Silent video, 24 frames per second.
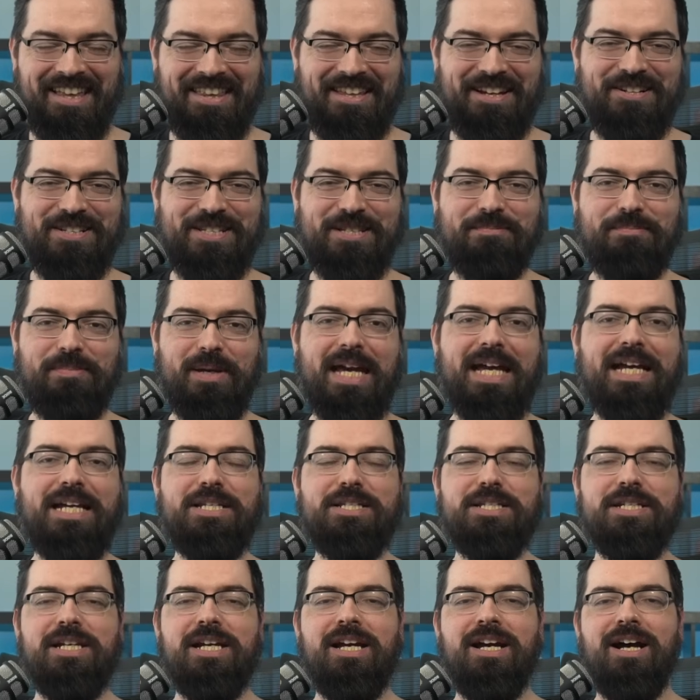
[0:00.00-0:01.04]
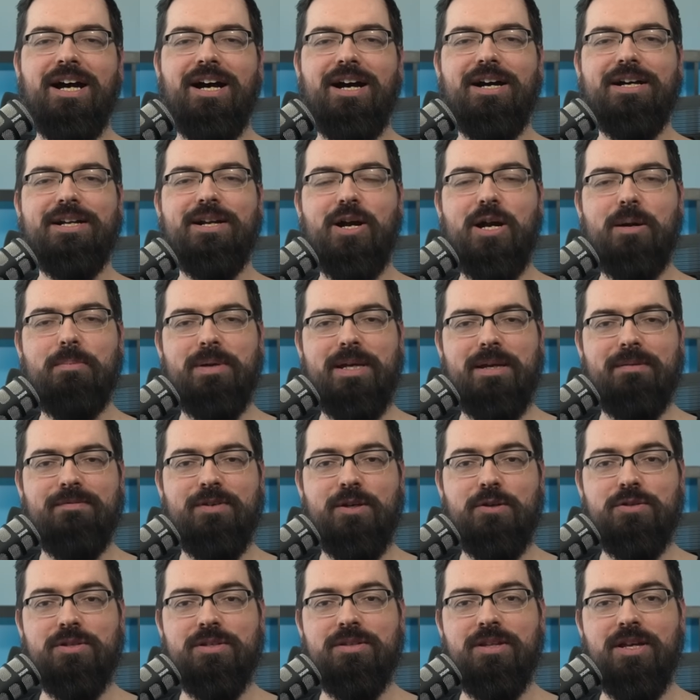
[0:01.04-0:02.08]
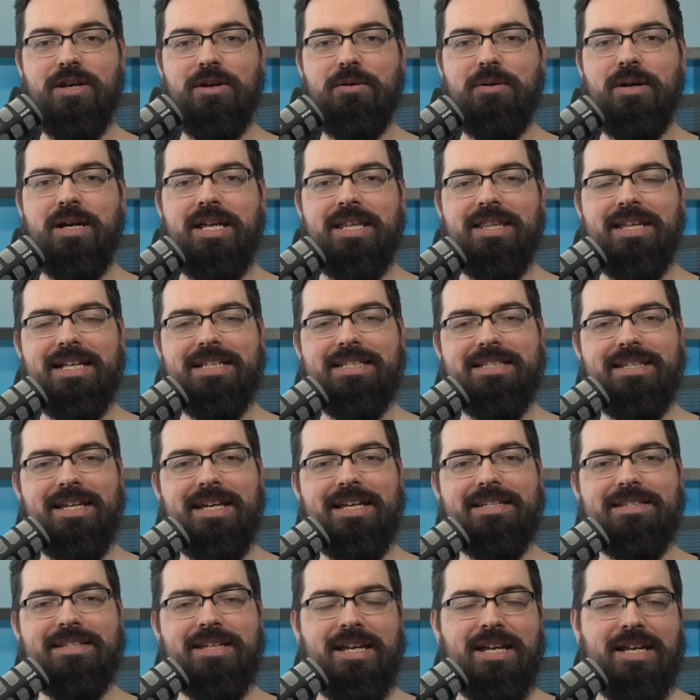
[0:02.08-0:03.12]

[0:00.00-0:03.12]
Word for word: There's a page on R P M Fusion, though, that says,